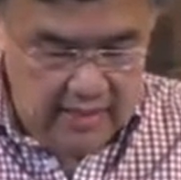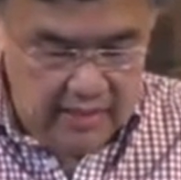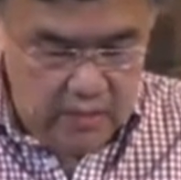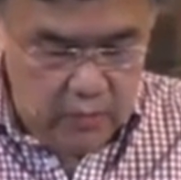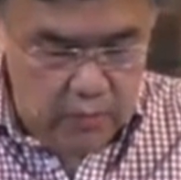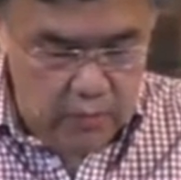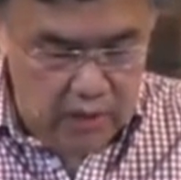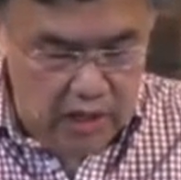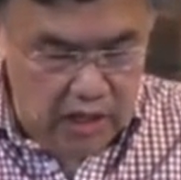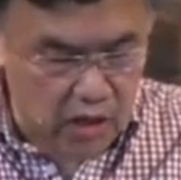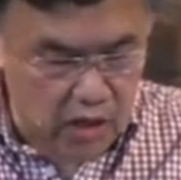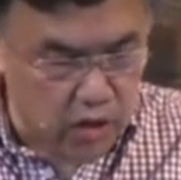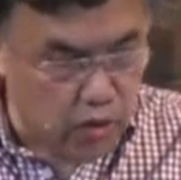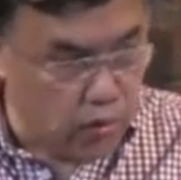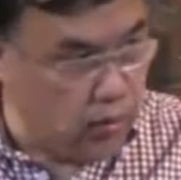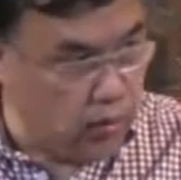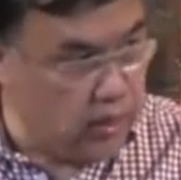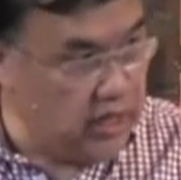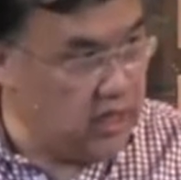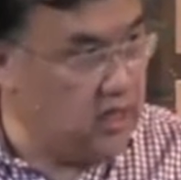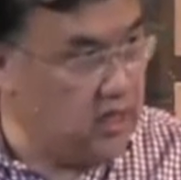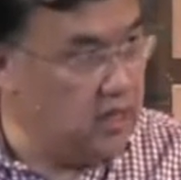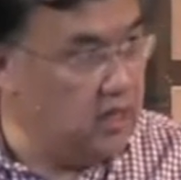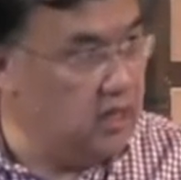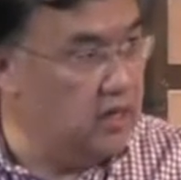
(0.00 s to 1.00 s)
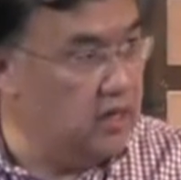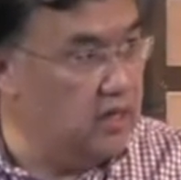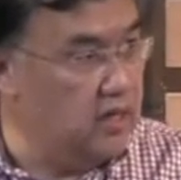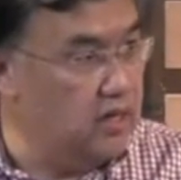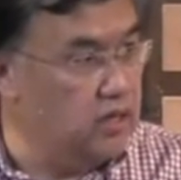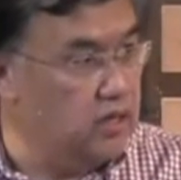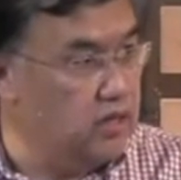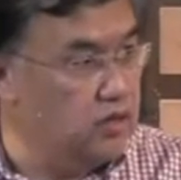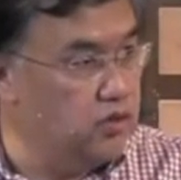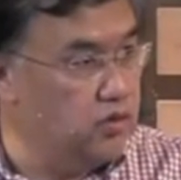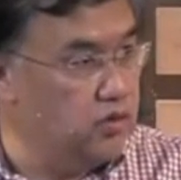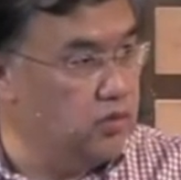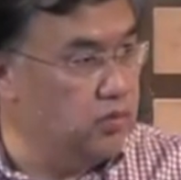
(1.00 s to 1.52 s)
We are
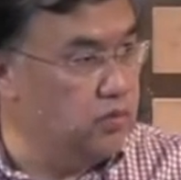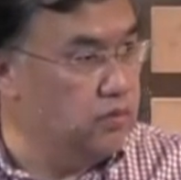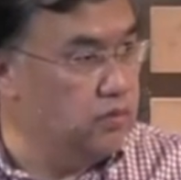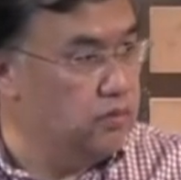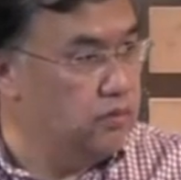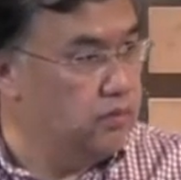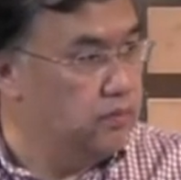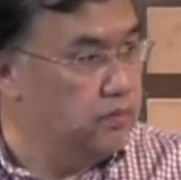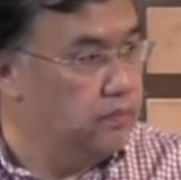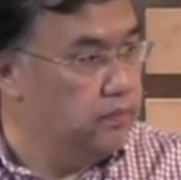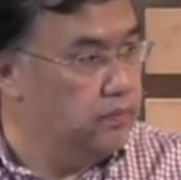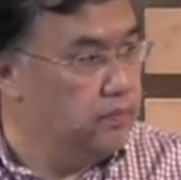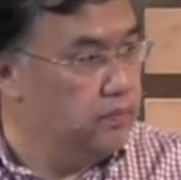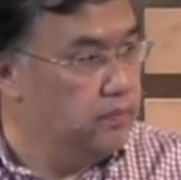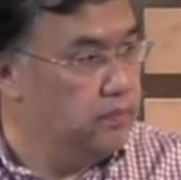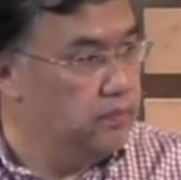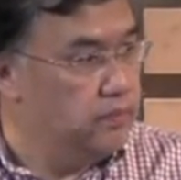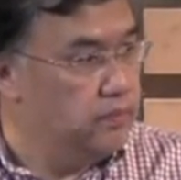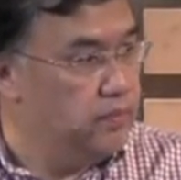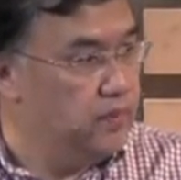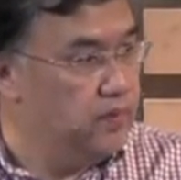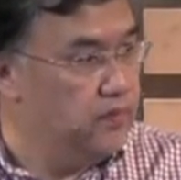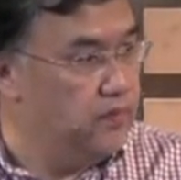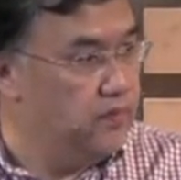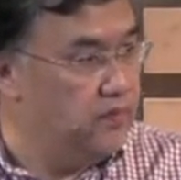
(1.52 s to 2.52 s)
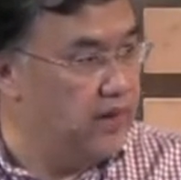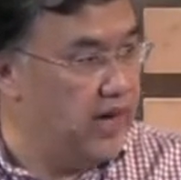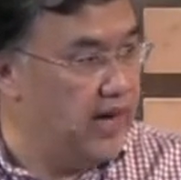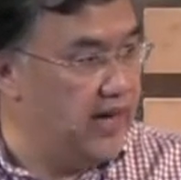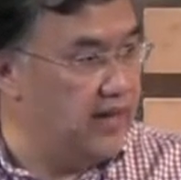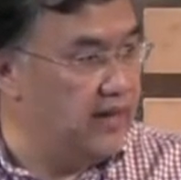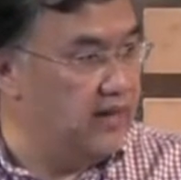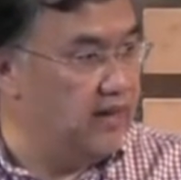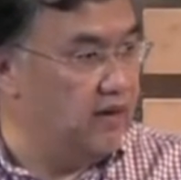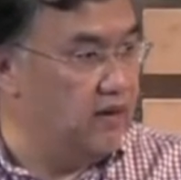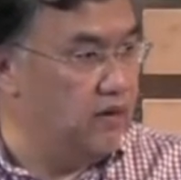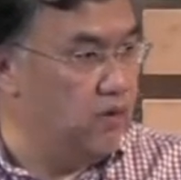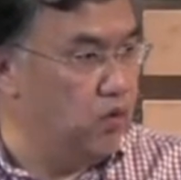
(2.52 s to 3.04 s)
quick to provide
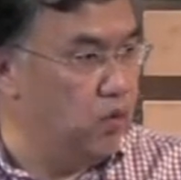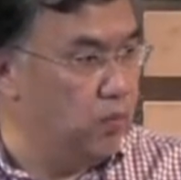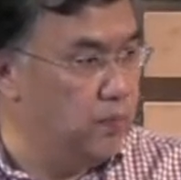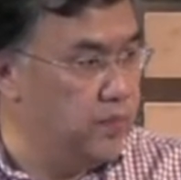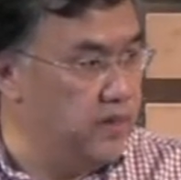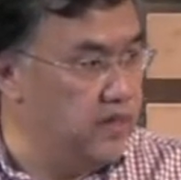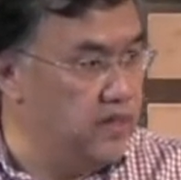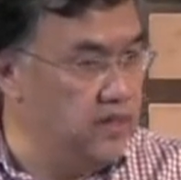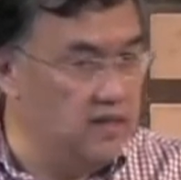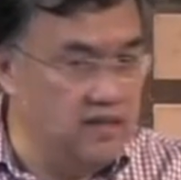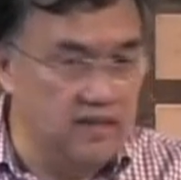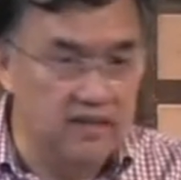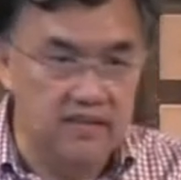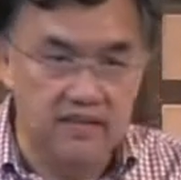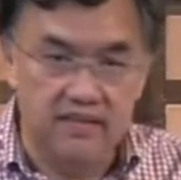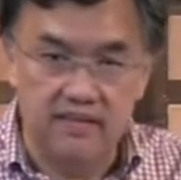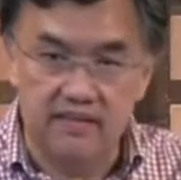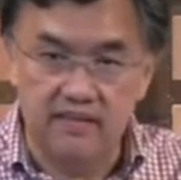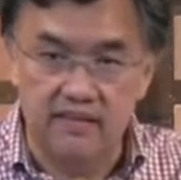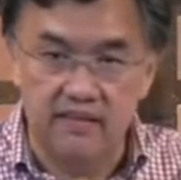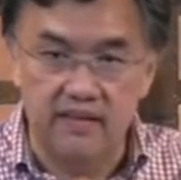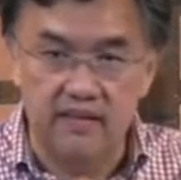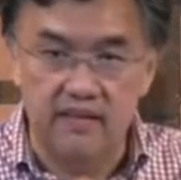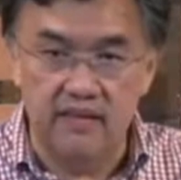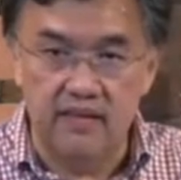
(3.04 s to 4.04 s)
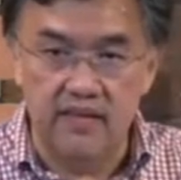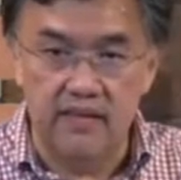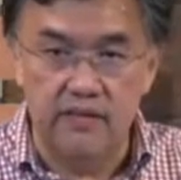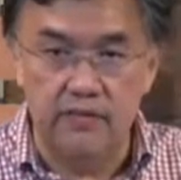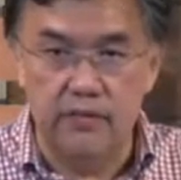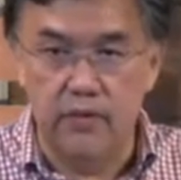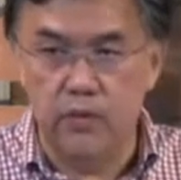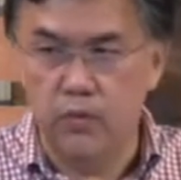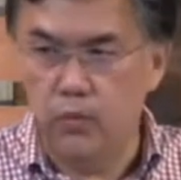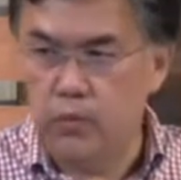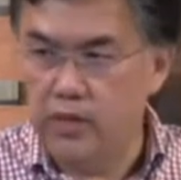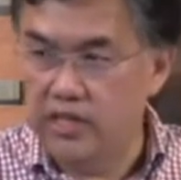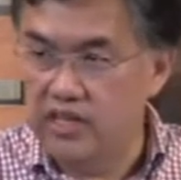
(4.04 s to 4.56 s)
our opinions,
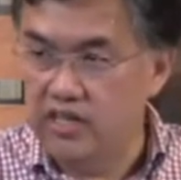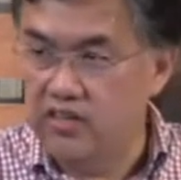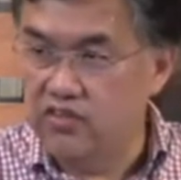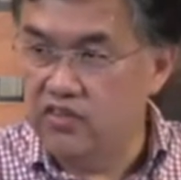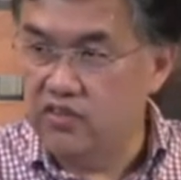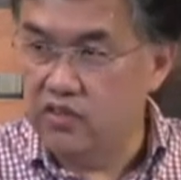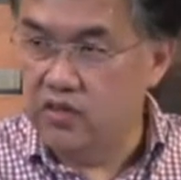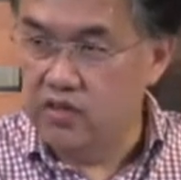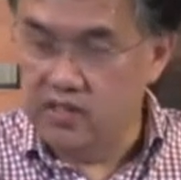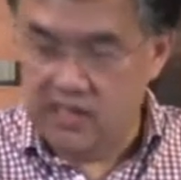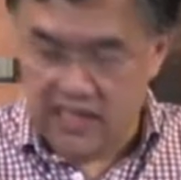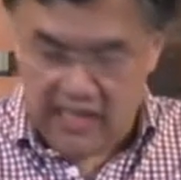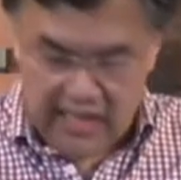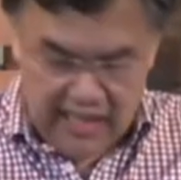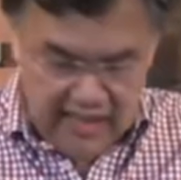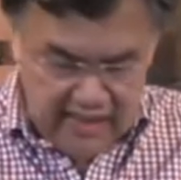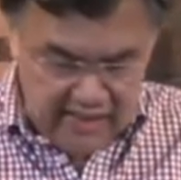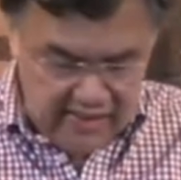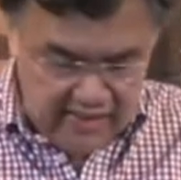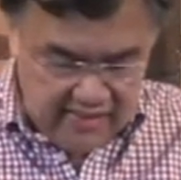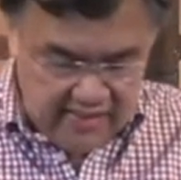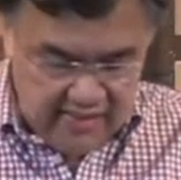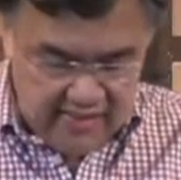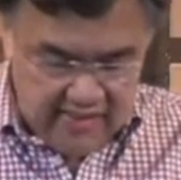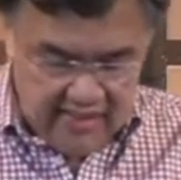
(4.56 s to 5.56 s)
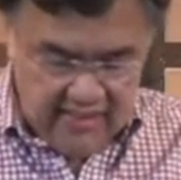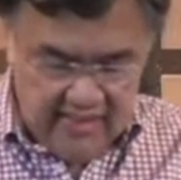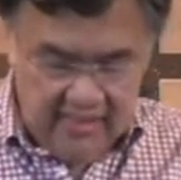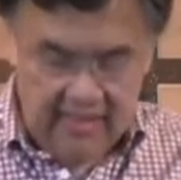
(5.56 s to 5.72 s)
even when it's not asked,